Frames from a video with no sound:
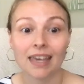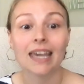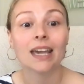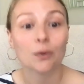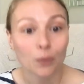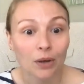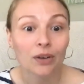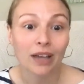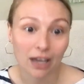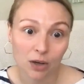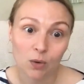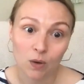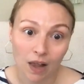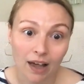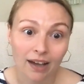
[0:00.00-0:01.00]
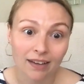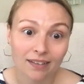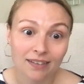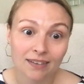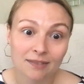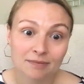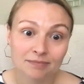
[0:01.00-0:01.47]
It will get you
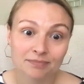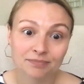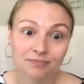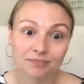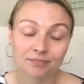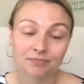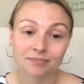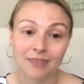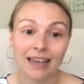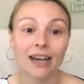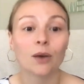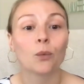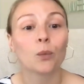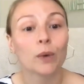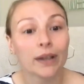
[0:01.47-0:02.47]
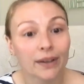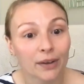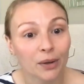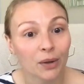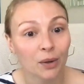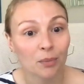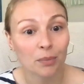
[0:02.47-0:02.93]
clients. And it
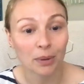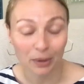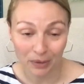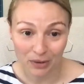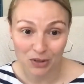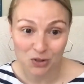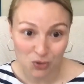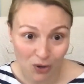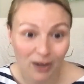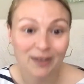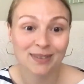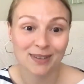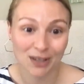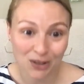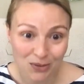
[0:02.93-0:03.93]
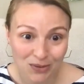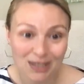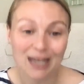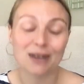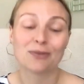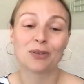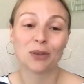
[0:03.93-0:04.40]
will build the trust that you
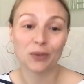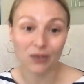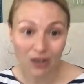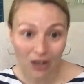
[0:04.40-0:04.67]
need for those